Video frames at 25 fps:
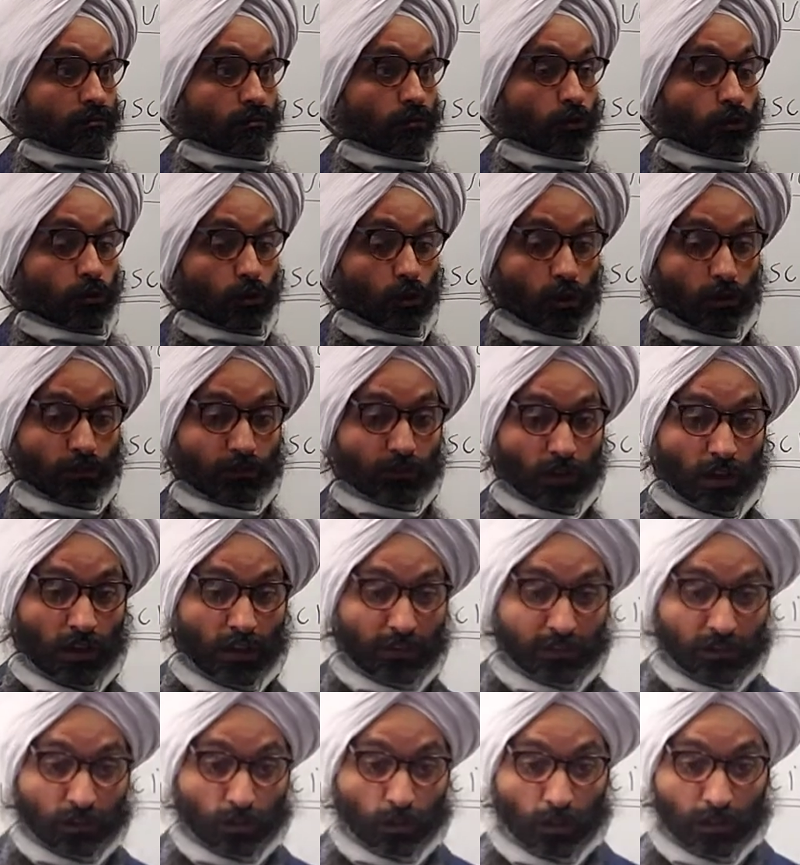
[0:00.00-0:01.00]
So if you
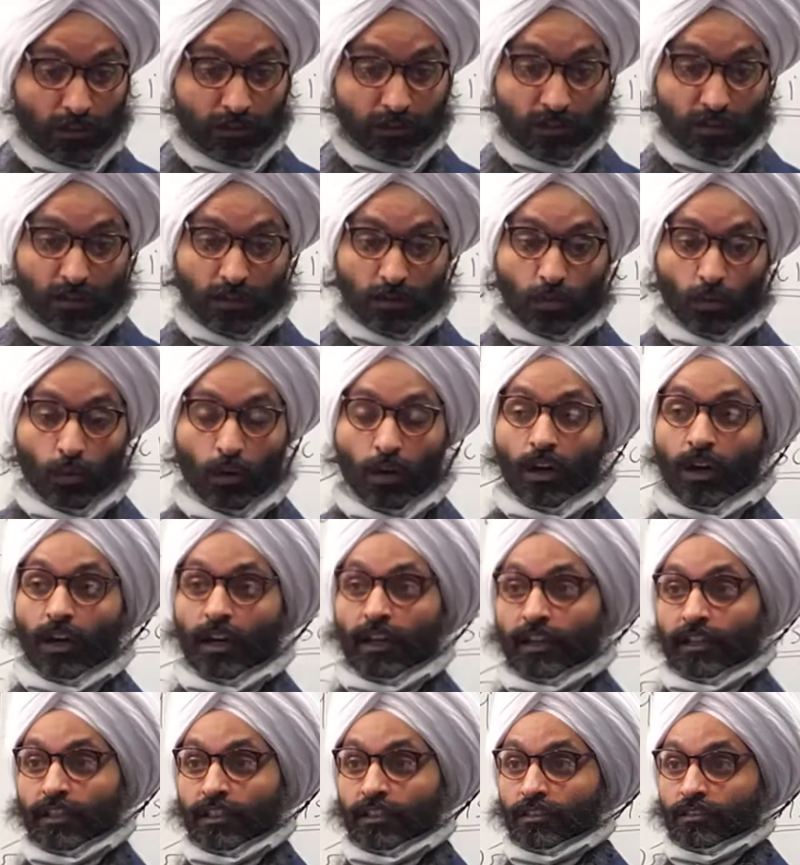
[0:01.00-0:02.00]
ever wonder
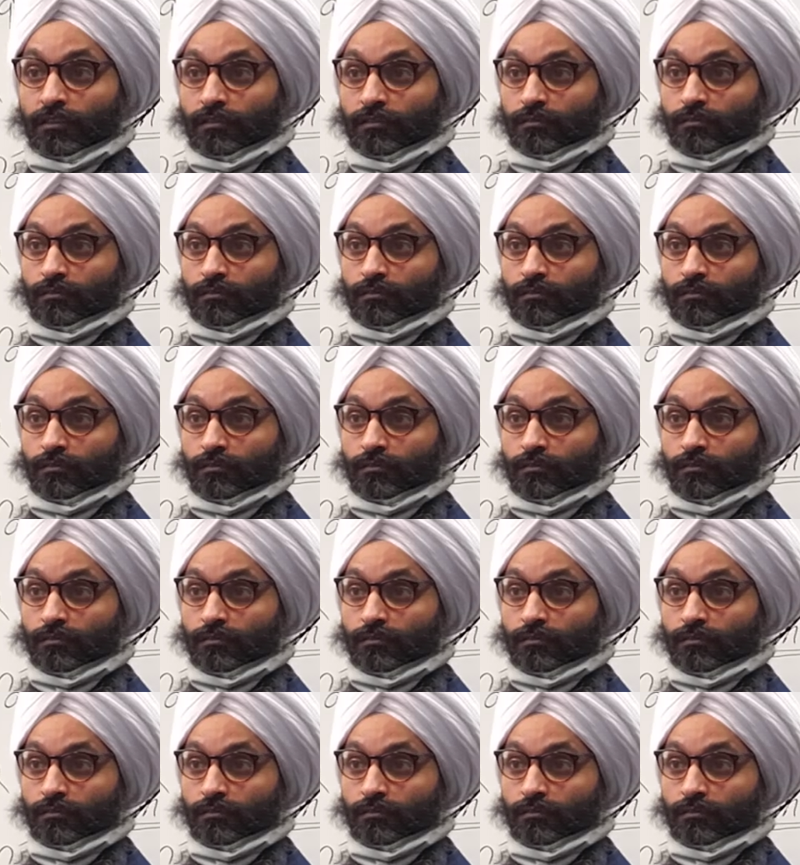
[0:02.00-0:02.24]
why